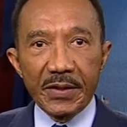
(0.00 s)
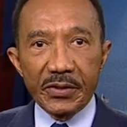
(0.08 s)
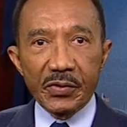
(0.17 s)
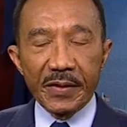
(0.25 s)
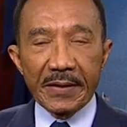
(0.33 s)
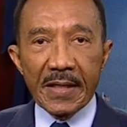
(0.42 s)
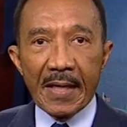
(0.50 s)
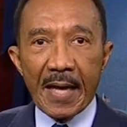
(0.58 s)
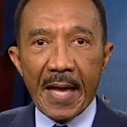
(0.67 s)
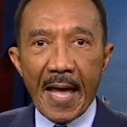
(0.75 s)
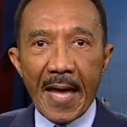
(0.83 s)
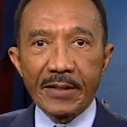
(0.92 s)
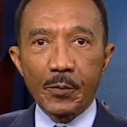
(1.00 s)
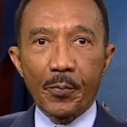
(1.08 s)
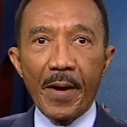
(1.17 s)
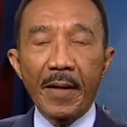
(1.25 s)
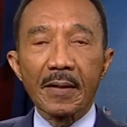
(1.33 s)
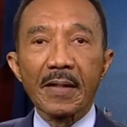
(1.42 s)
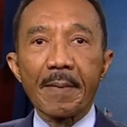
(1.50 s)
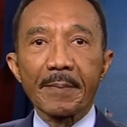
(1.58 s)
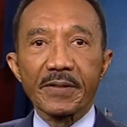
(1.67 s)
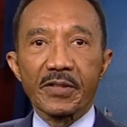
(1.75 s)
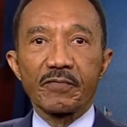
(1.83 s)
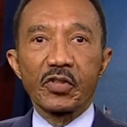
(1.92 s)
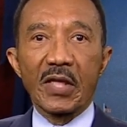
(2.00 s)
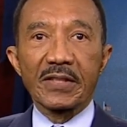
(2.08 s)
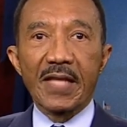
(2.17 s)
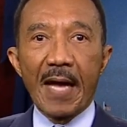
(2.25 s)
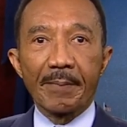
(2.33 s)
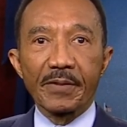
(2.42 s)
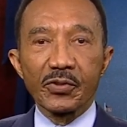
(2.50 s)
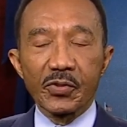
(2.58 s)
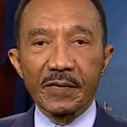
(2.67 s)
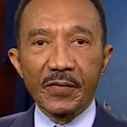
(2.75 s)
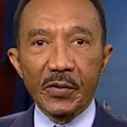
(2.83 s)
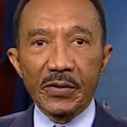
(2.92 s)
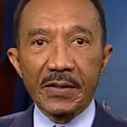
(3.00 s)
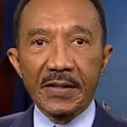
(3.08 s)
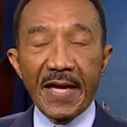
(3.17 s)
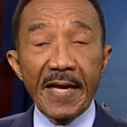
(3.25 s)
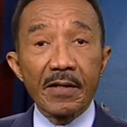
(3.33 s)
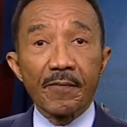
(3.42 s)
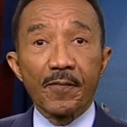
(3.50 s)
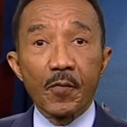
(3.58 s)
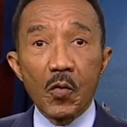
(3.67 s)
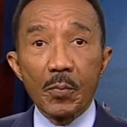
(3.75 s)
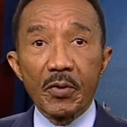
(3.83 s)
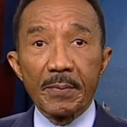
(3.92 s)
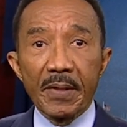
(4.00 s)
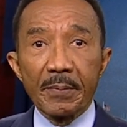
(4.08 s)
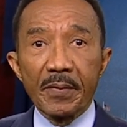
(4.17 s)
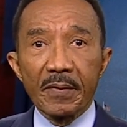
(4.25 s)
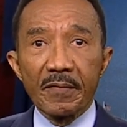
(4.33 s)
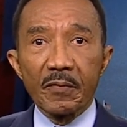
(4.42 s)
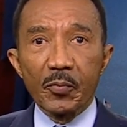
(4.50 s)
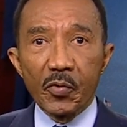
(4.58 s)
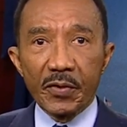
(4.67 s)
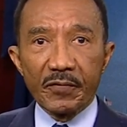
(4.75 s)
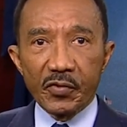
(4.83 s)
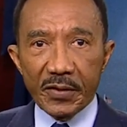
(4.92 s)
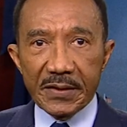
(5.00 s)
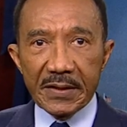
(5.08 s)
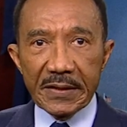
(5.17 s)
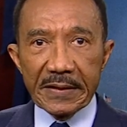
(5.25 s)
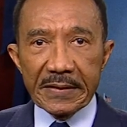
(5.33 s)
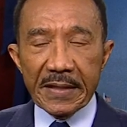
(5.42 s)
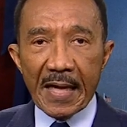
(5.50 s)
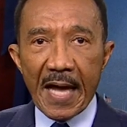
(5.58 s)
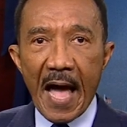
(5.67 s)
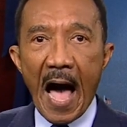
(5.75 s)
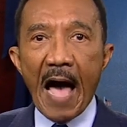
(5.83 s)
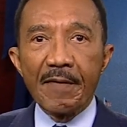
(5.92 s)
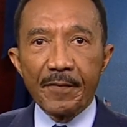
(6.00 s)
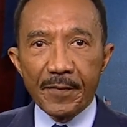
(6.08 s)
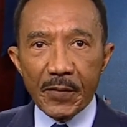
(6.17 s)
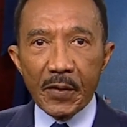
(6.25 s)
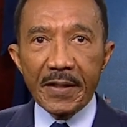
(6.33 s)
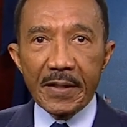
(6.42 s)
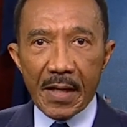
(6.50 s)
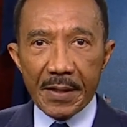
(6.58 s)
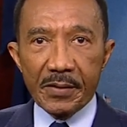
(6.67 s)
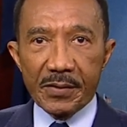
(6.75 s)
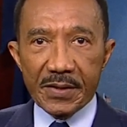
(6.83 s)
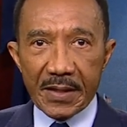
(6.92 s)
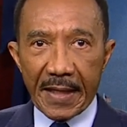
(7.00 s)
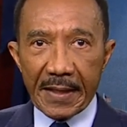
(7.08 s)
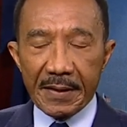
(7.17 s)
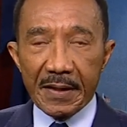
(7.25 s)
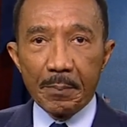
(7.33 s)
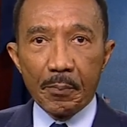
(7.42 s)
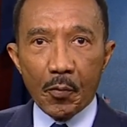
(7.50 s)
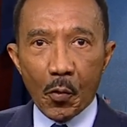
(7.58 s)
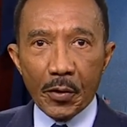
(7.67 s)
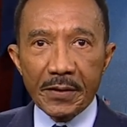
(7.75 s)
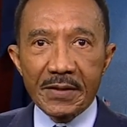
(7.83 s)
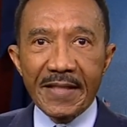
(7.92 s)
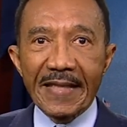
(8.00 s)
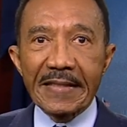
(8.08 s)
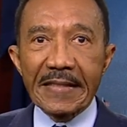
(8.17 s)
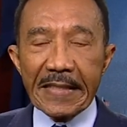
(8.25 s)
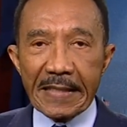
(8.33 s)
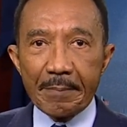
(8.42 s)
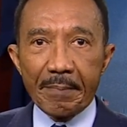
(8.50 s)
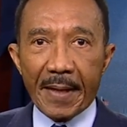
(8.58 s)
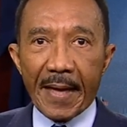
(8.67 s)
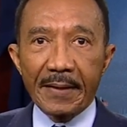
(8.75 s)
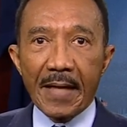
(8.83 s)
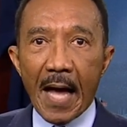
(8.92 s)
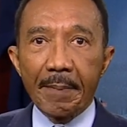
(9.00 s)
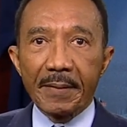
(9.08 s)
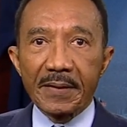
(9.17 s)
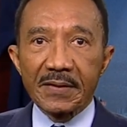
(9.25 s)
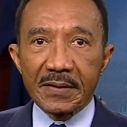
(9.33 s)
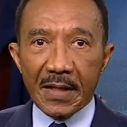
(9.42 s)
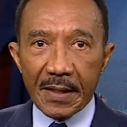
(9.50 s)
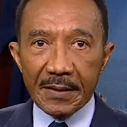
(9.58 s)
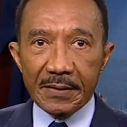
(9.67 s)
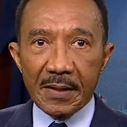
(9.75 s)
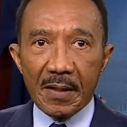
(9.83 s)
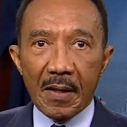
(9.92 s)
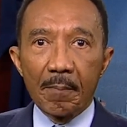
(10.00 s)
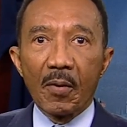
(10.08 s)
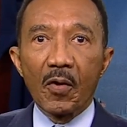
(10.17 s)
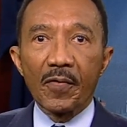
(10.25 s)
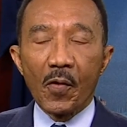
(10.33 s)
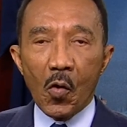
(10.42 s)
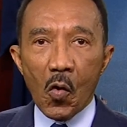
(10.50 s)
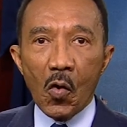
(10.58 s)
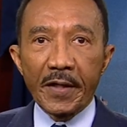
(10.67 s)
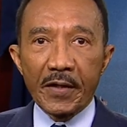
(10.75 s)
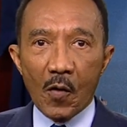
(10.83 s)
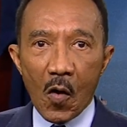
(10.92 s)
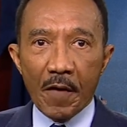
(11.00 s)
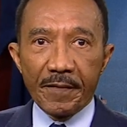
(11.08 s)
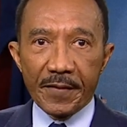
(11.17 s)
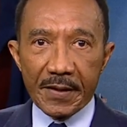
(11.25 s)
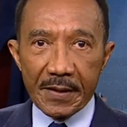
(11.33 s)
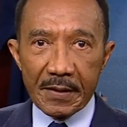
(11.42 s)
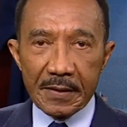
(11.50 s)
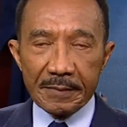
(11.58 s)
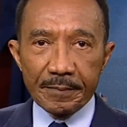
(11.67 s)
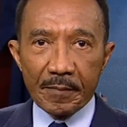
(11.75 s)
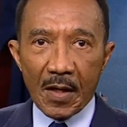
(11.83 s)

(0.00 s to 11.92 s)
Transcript: District. As a proud alumnus of Johns Hopkins University and a former member of the Board of Trustees, I fully understand the importance and the impact Hopkins does both on and off the Hill.